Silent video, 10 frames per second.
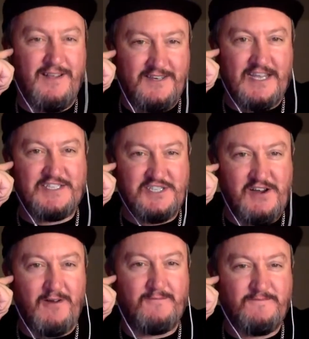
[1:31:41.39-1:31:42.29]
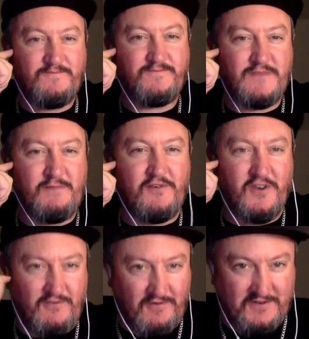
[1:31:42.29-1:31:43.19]
next year I'm gonna
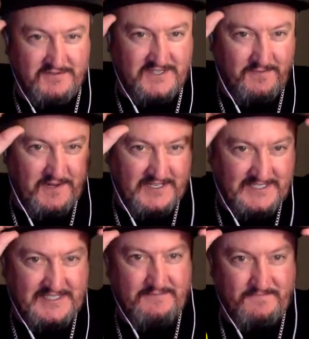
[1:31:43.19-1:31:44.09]
go out and do something nice.